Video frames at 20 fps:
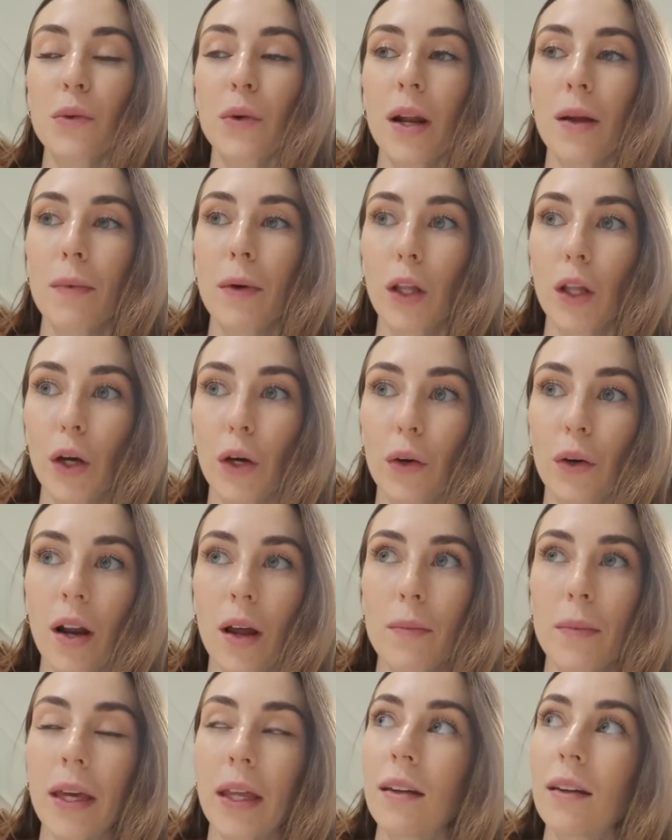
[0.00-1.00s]
when I'm alone.
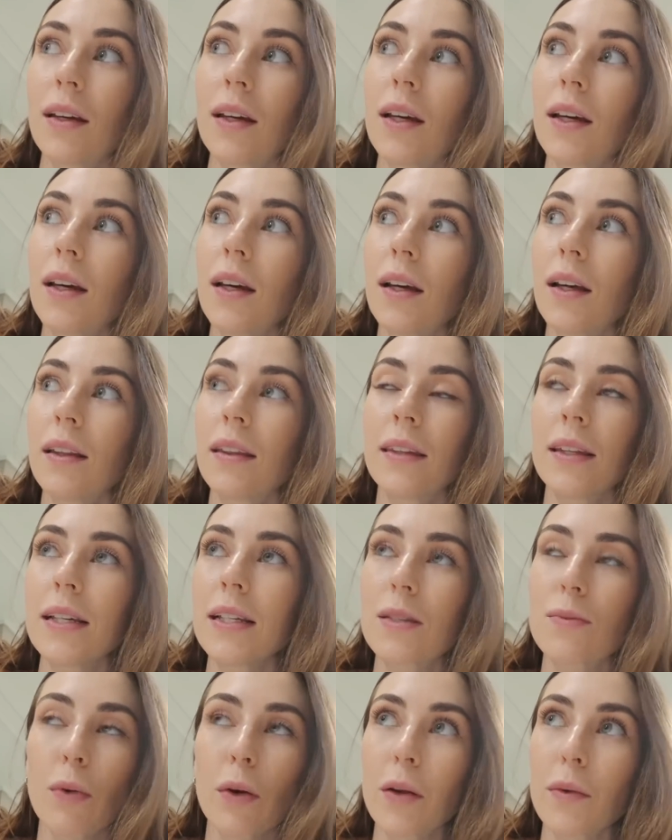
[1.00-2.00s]
I mean,
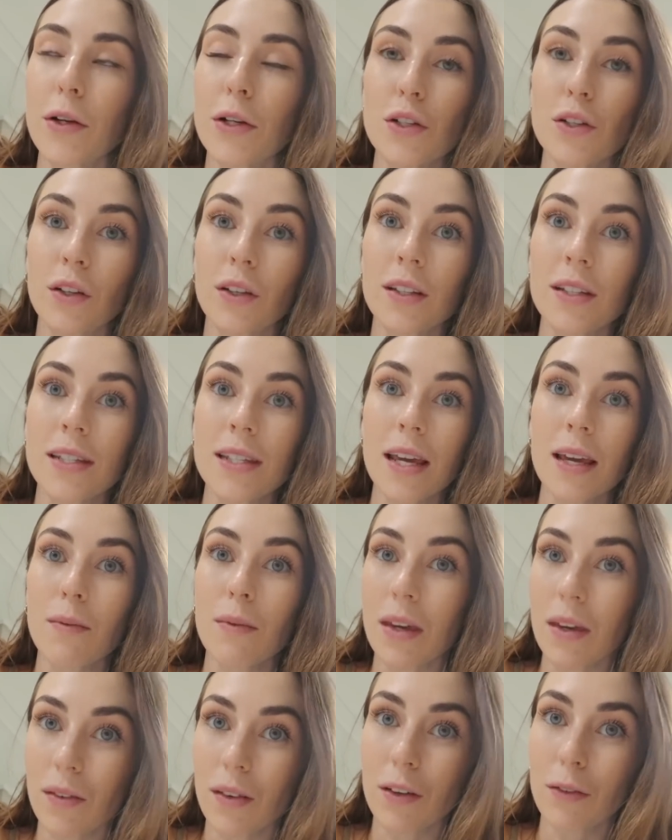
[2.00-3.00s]
these pretty much look the same
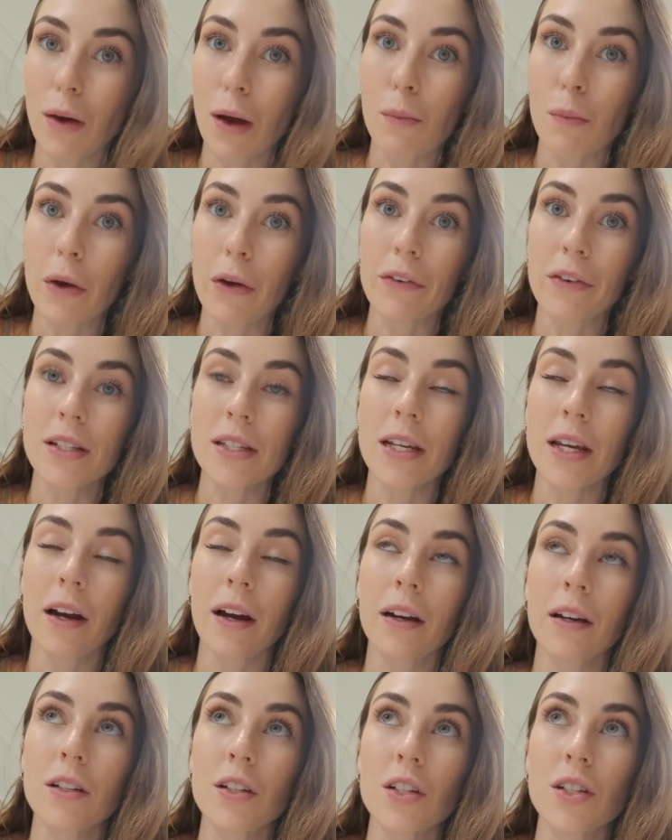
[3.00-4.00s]
even if my boyfriend's
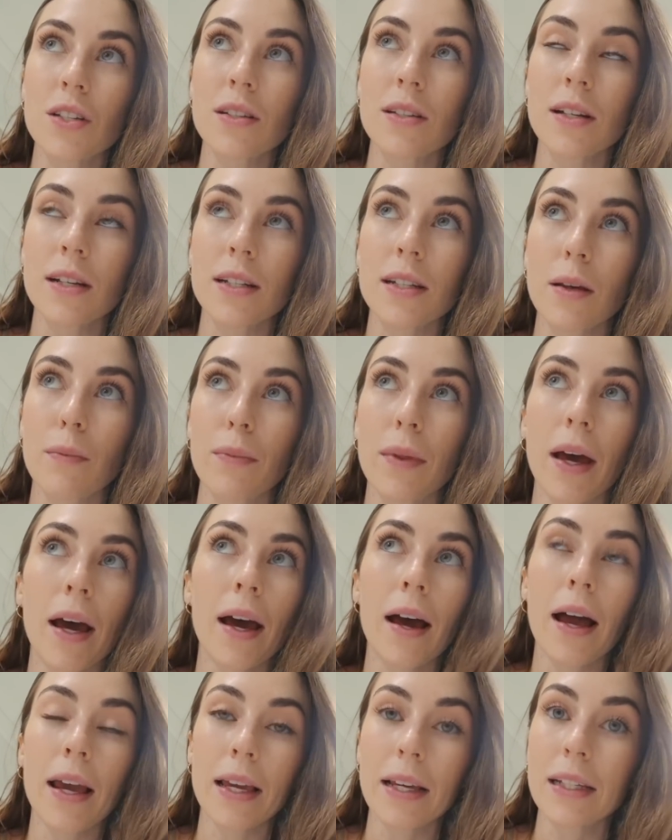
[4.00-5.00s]
here, just except
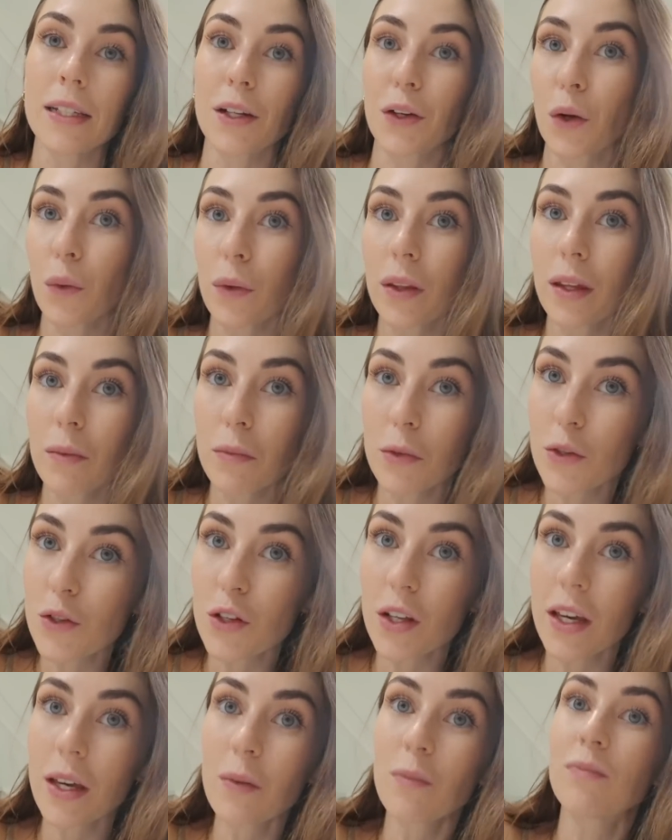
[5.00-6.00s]
that I eat dinner with him
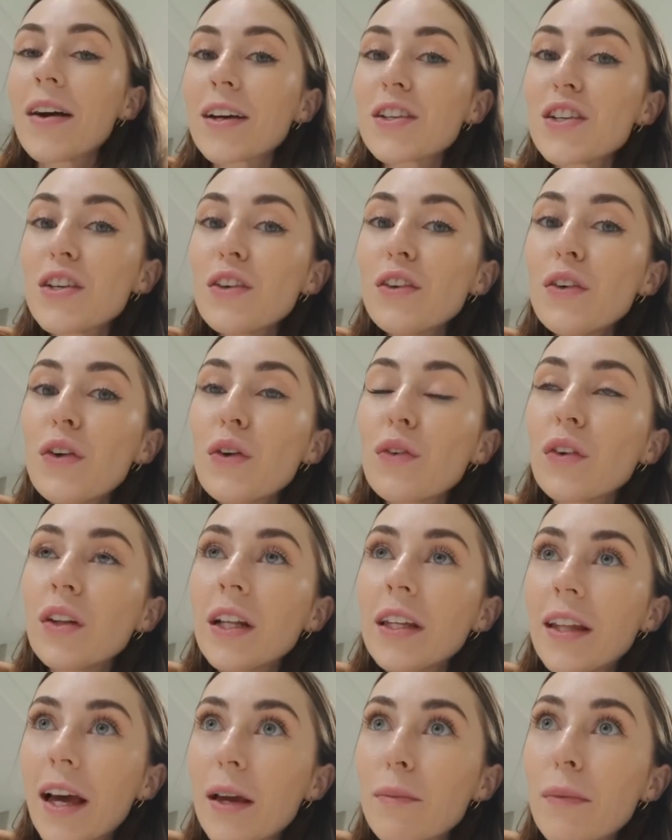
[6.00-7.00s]
usually. I've actually grown to really
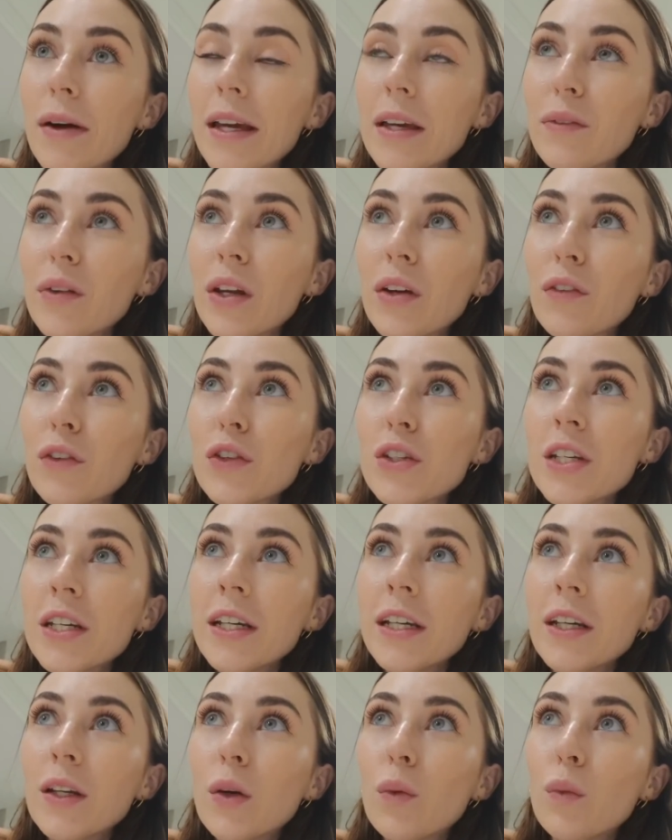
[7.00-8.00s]
like my evening
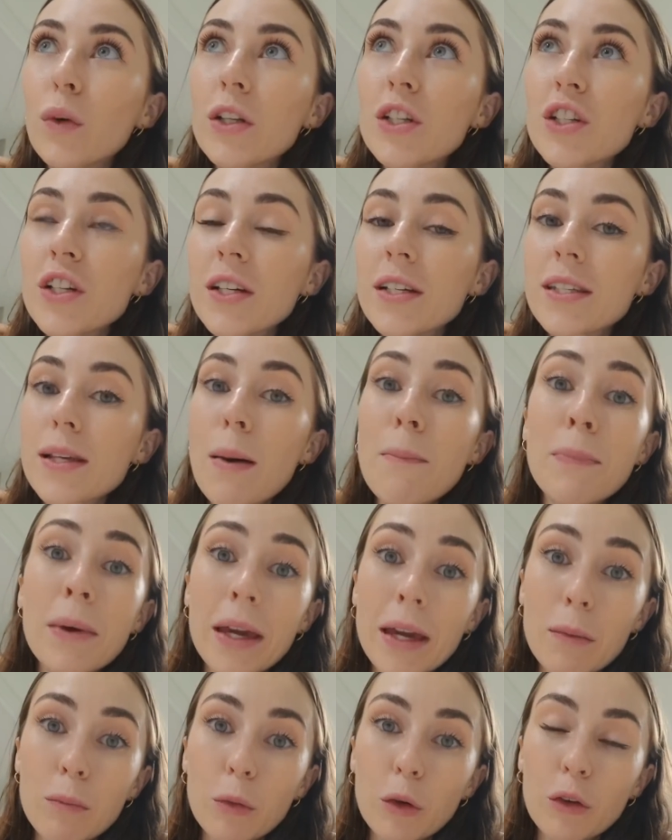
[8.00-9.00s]
routine, which is a
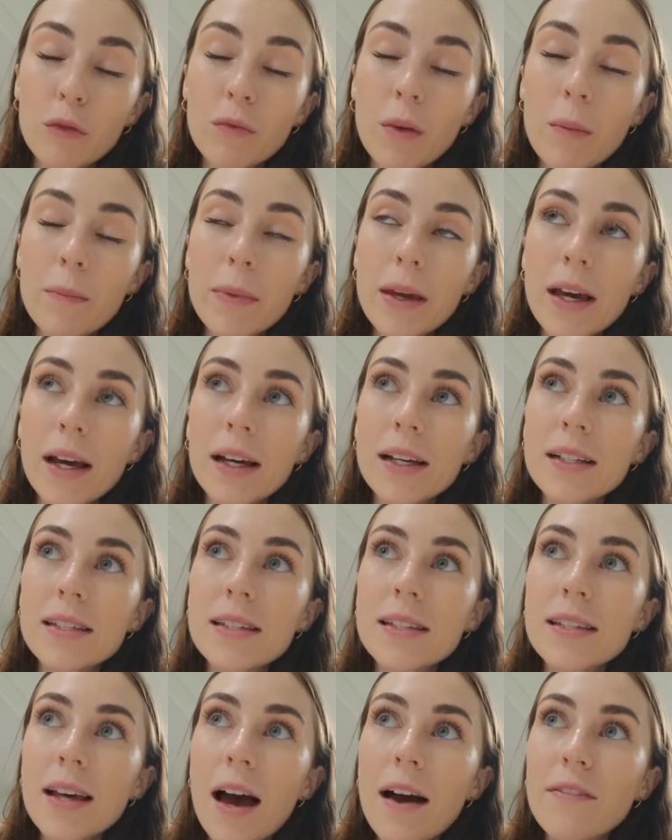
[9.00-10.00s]
big improvement
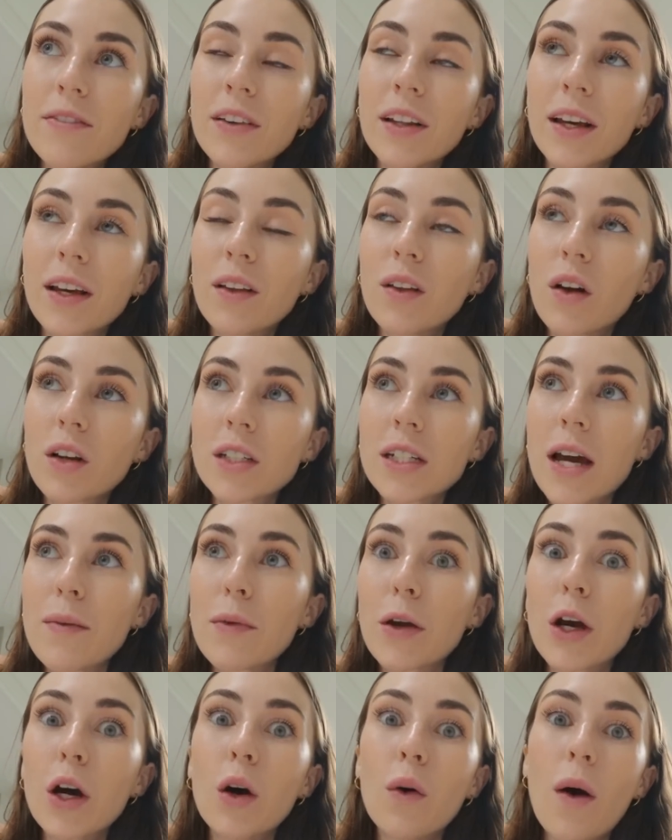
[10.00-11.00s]
because I feel like a long
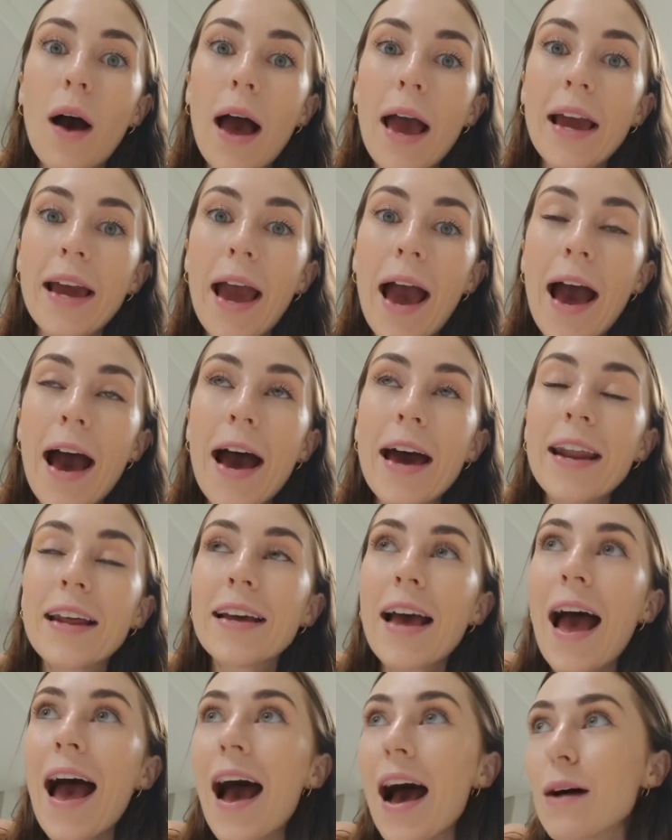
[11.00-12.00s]
time ago I
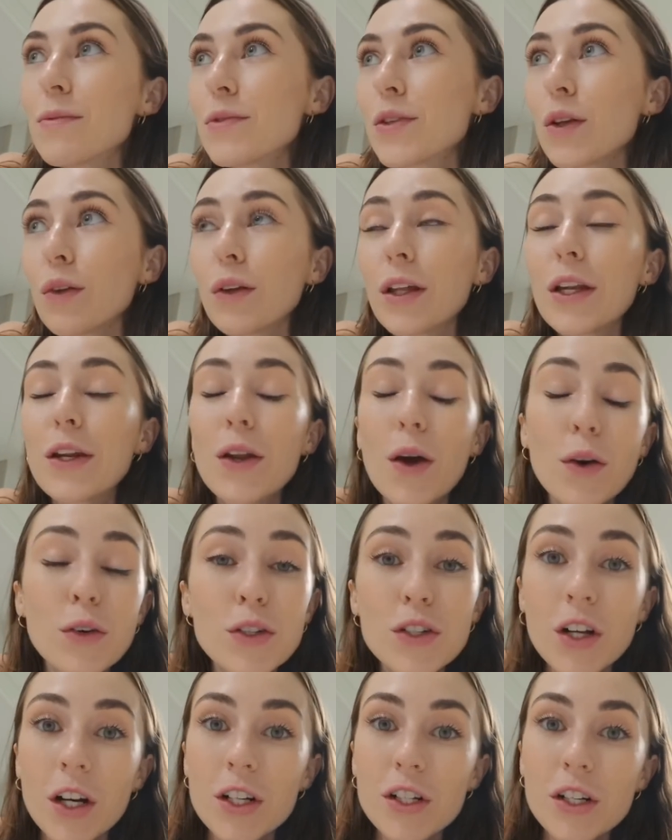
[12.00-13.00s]
had absolutely no
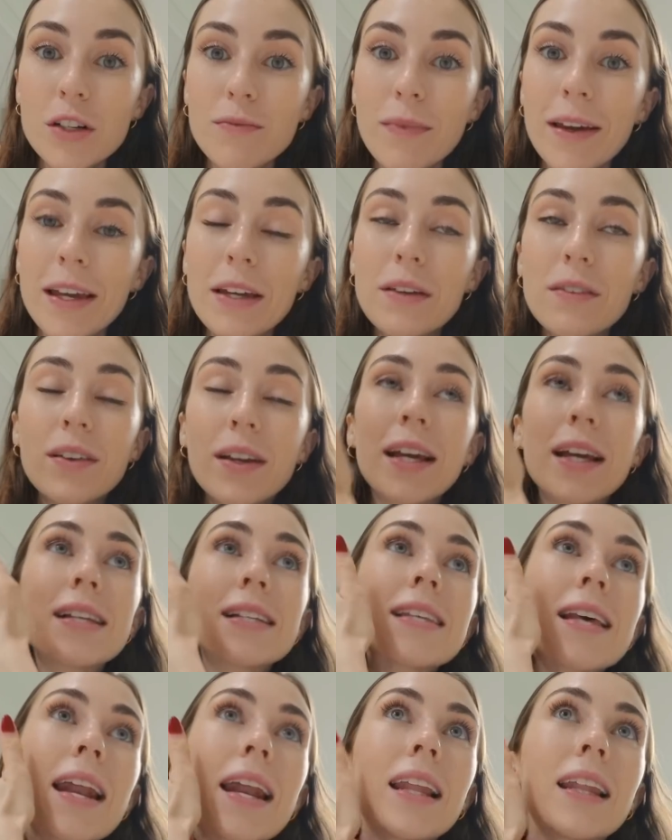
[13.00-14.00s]
structure in my
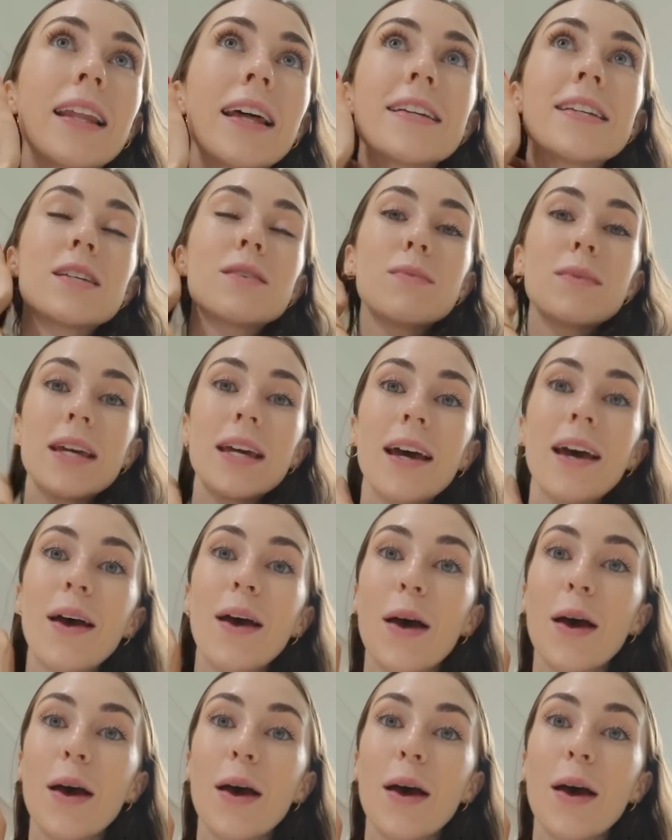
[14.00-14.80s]
evenings, and it led to me